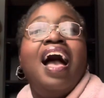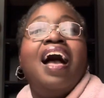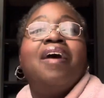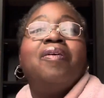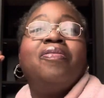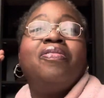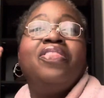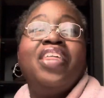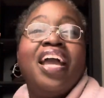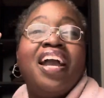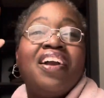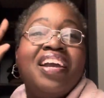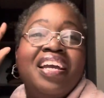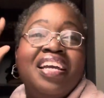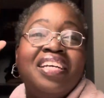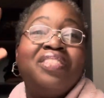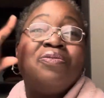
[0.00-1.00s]
There
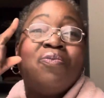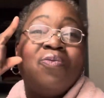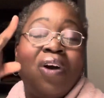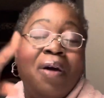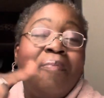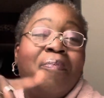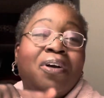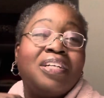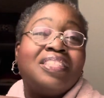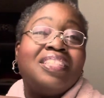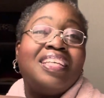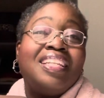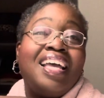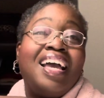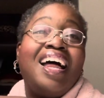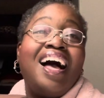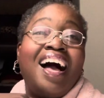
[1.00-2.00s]
is one person
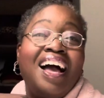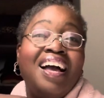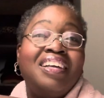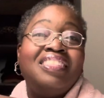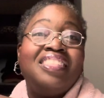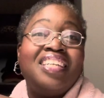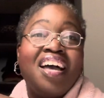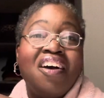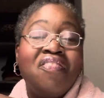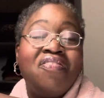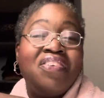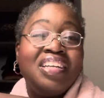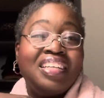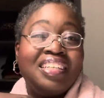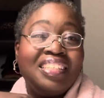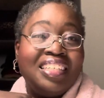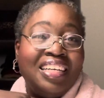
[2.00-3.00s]
that I
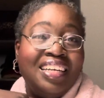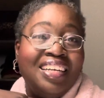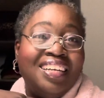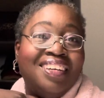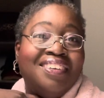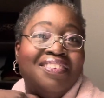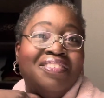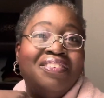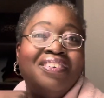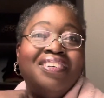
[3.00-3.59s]
definitely,